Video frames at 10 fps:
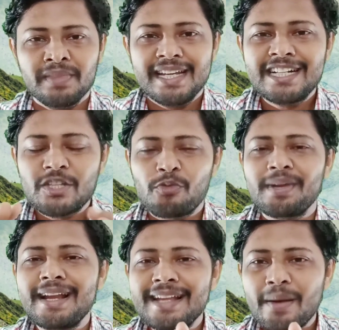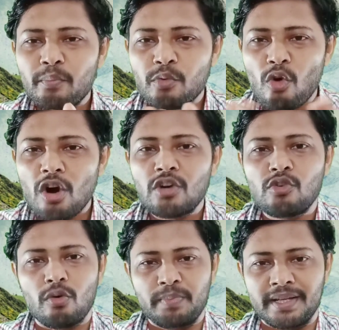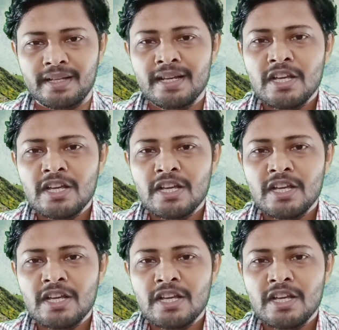It's really a broad topic.